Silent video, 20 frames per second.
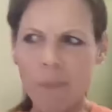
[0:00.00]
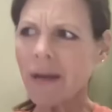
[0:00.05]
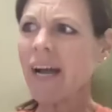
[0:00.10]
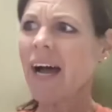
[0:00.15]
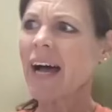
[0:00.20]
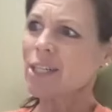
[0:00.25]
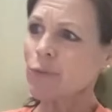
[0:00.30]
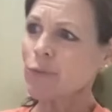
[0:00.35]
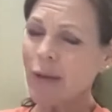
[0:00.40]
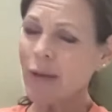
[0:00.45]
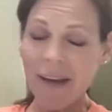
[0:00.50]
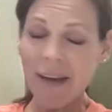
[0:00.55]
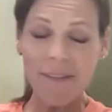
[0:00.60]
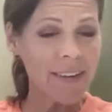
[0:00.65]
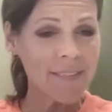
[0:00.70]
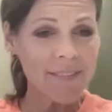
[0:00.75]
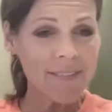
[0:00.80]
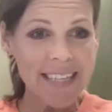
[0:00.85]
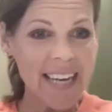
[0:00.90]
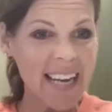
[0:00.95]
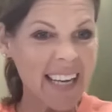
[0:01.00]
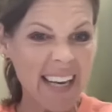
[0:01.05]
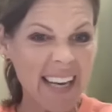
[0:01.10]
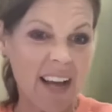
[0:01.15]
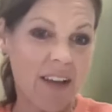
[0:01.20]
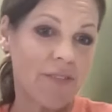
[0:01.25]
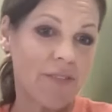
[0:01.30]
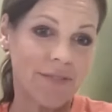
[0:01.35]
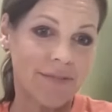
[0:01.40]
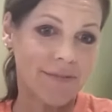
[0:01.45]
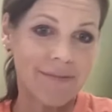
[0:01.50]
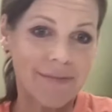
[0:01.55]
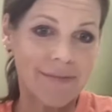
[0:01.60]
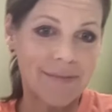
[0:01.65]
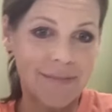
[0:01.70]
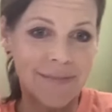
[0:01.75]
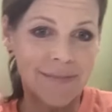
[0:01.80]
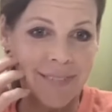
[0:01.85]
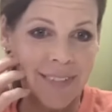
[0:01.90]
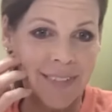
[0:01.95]
my gosh we haven't even taken out
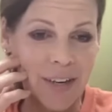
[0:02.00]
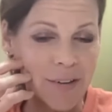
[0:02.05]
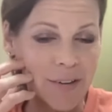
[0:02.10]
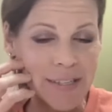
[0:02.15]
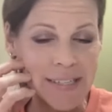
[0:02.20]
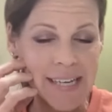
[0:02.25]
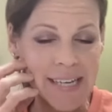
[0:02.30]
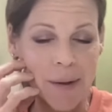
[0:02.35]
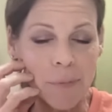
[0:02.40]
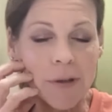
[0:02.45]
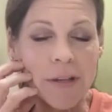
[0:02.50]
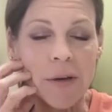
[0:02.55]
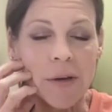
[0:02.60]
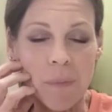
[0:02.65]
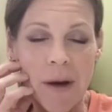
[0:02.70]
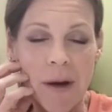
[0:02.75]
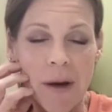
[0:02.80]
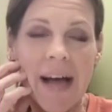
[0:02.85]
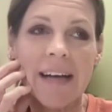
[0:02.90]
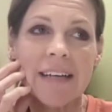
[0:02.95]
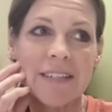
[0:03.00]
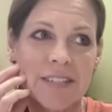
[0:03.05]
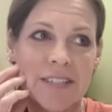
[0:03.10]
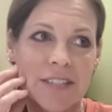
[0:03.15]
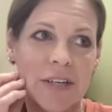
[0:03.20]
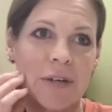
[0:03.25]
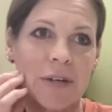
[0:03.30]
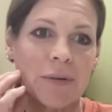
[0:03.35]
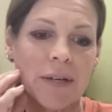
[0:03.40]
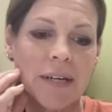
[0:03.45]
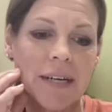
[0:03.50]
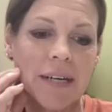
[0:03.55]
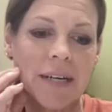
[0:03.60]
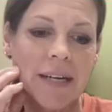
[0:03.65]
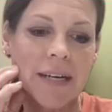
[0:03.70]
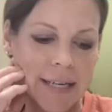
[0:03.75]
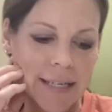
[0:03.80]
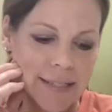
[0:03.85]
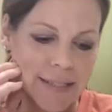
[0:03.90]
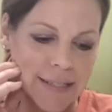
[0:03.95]
you know the table in a while so
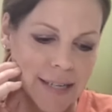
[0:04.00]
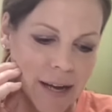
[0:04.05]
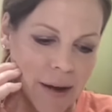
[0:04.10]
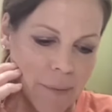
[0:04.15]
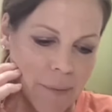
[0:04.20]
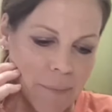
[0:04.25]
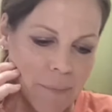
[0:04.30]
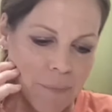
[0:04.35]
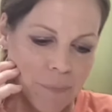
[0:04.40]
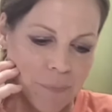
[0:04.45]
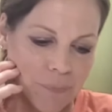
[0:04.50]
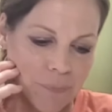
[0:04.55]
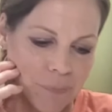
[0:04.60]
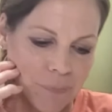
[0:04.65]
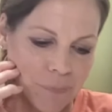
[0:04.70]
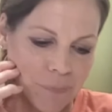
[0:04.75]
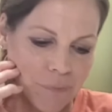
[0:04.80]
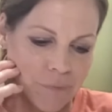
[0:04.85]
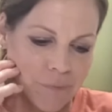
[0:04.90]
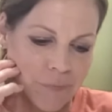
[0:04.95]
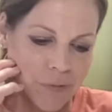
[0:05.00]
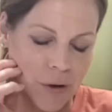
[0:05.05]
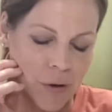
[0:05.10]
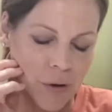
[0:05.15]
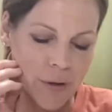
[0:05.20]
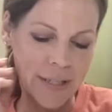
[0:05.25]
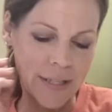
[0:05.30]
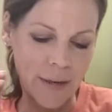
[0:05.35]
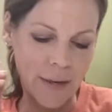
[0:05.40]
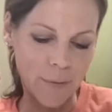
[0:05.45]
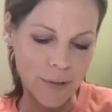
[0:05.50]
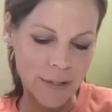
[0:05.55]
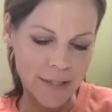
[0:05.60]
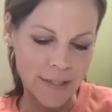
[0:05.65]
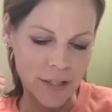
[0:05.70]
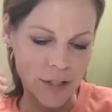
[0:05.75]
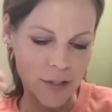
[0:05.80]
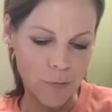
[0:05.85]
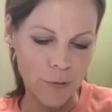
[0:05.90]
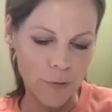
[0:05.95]
it's um so that was
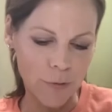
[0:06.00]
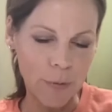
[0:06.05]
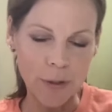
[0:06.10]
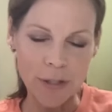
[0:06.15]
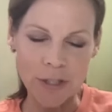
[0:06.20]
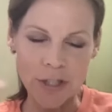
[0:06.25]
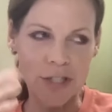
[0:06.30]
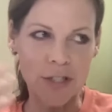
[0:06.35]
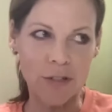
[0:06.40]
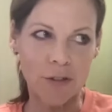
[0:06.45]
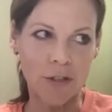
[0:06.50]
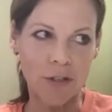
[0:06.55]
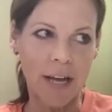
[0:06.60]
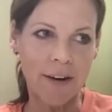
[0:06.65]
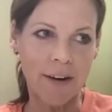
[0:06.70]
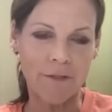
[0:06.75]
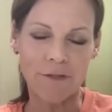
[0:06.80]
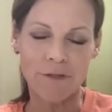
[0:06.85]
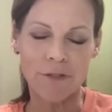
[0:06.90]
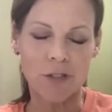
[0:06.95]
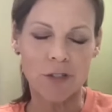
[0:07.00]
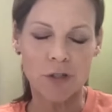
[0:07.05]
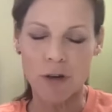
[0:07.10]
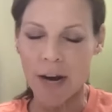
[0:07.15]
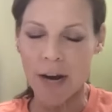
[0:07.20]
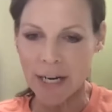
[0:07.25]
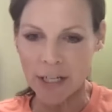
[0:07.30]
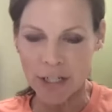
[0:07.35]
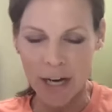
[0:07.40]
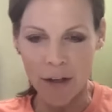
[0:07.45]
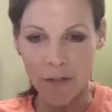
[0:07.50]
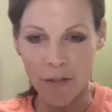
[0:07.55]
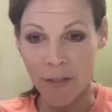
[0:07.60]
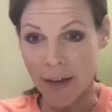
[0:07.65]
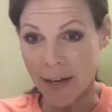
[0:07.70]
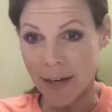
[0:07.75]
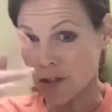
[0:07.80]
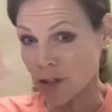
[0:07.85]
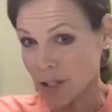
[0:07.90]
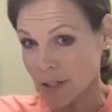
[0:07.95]
just it was just kind of strange how
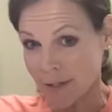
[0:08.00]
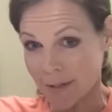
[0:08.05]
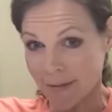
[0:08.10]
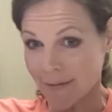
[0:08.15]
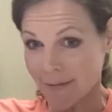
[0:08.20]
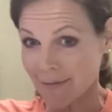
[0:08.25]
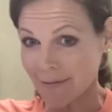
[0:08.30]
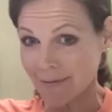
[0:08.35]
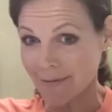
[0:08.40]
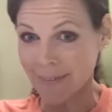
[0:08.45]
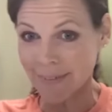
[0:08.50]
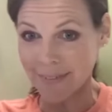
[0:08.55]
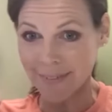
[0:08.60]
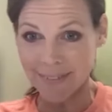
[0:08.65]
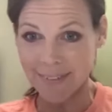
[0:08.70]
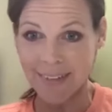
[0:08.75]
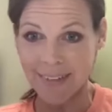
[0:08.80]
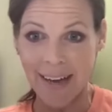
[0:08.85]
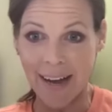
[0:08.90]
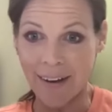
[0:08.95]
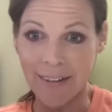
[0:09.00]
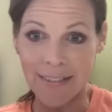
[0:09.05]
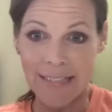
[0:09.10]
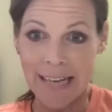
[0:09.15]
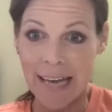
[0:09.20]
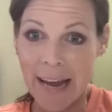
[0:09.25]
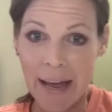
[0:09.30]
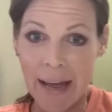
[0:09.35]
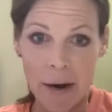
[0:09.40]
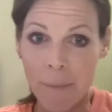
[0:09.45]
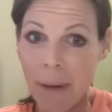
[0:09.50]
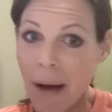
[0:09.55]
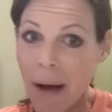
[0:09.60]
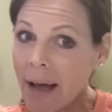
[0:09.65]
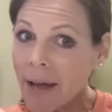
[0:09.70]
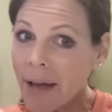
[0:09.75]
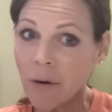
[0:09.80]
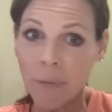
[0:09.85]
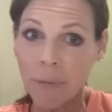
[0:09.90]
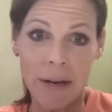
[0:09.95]
things just out of sight out of
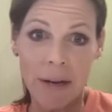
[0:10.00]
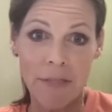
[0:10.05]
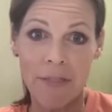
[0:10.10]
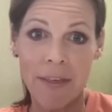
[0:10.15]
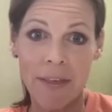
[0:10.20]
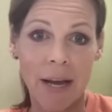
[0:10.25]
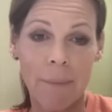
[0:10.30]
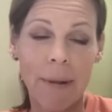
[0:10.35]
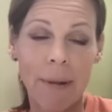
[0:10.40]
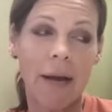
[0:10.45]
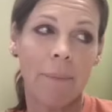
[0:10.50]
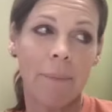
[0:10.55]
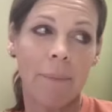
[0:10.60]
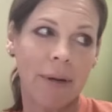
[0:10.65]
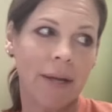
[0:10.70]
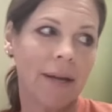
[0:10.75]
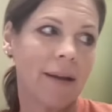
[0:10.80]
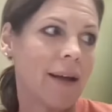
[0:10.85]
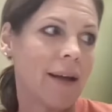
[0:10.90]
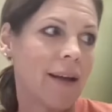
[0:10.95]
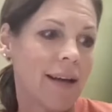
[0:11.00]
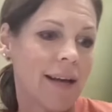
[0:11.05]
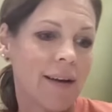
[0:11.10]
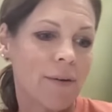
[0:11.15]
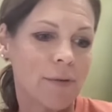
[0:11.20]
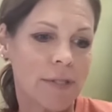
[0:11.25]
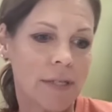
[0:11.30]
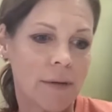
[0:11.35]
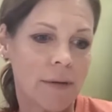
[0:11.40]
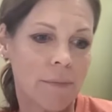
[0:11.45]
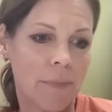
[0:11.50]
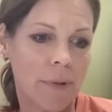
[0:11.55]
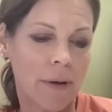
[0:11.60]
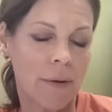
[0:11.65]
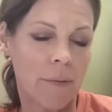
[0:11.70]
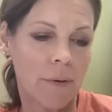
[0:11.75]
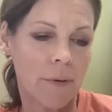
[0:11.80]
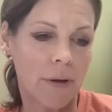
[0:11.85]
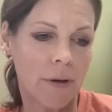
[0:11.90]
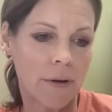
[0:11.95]
mind or we didn't think about it but that was an,
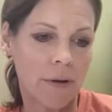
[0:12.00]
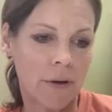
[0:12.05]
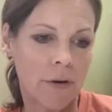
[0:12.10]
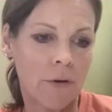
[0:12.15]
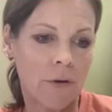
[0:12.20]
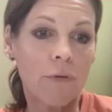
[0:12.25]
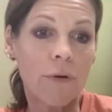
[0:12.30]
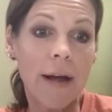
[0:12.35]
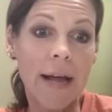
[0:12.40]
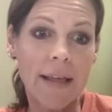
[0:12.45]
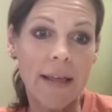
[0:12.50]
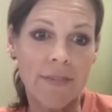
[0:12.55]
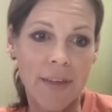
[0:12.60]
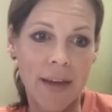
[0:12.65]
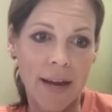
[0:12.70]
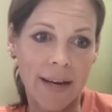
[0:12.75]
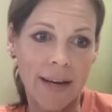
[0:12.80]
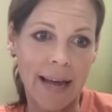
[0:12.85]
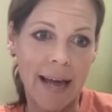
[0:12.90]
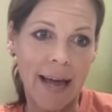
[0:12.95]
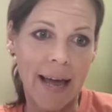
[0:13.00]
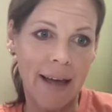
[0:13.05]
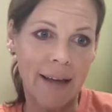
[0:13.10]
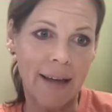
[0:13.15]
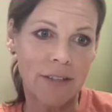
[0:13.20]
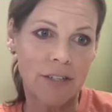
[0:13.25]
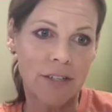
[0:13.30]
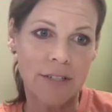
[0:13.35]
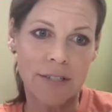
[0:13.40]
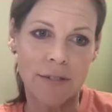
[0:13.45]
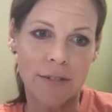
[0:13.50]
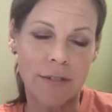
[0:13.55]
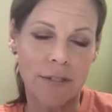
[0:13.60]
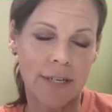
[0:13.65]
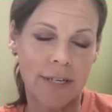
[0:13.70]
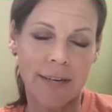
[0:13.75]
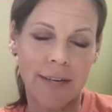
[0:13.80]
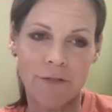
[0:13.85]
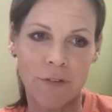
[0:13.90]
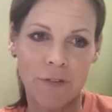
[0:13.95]
a, a, great thing to add just to
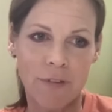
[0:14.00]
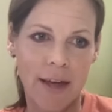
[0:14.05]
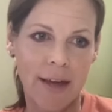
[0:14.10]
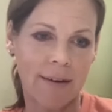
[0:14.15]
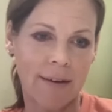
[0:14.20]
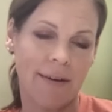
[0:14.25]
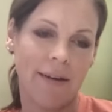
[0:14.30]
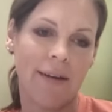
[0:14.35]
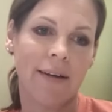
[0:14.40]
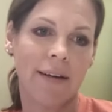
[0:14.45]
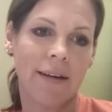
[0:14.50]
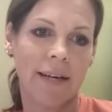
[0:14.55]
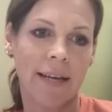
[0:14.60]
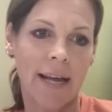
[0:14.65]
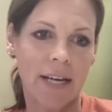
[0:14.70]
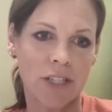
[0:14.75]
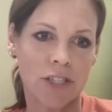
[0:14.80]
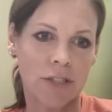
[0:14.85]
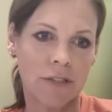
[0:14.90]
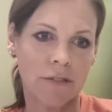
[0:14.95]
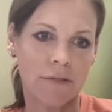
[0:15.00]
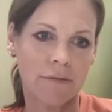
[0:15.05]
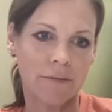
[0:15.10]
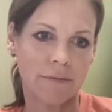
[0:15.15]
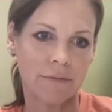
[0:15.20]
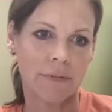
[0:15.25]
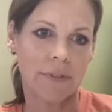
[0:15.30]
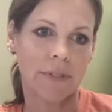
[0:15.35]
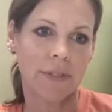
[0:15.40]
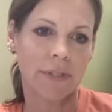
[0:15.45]
for that connection